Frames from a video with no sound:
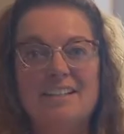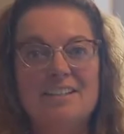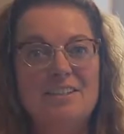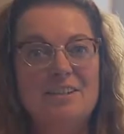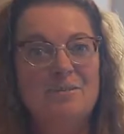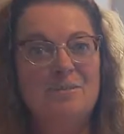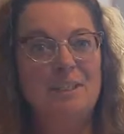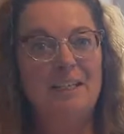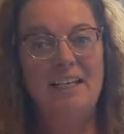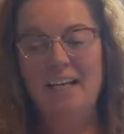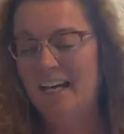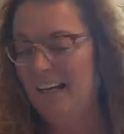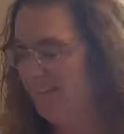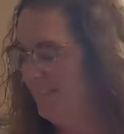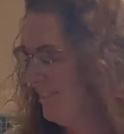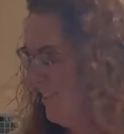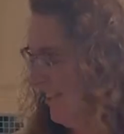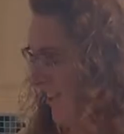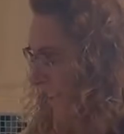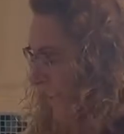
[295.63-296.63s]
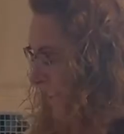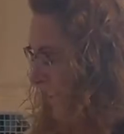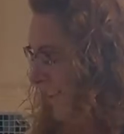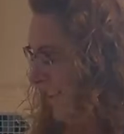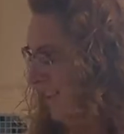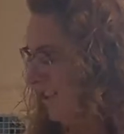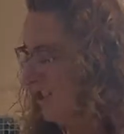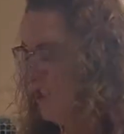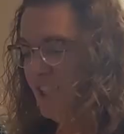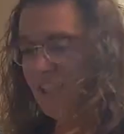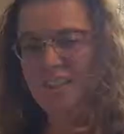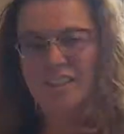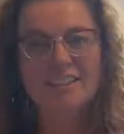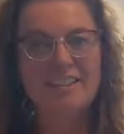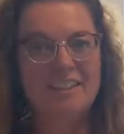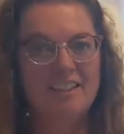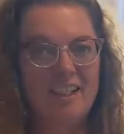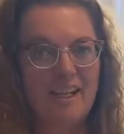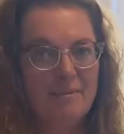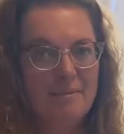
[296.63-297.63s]
so we have got our chilled
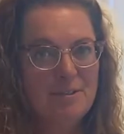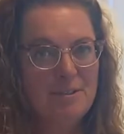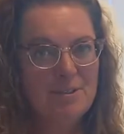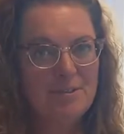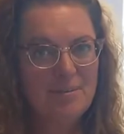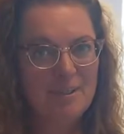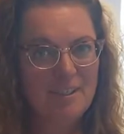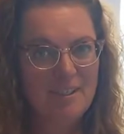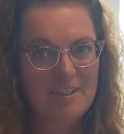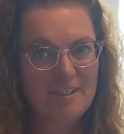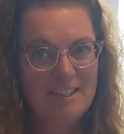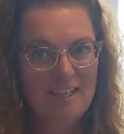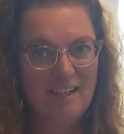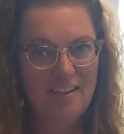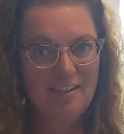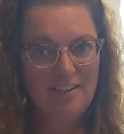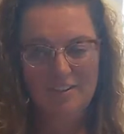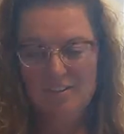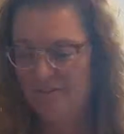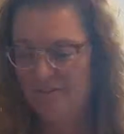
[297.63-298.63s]
Nanaimo squares out of the